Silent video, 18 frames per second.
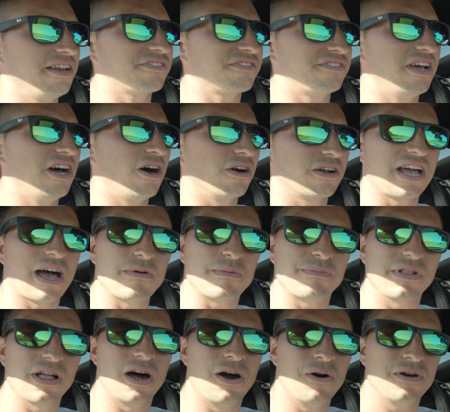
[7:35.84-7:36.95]
let us know.
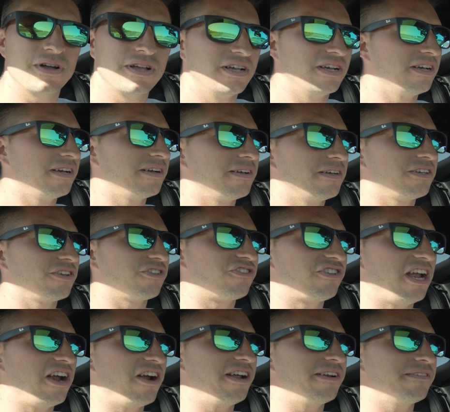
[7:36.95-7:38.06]
Comment below.
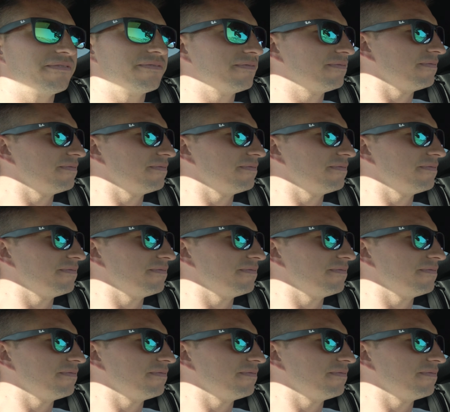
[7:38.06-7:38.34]
Share it.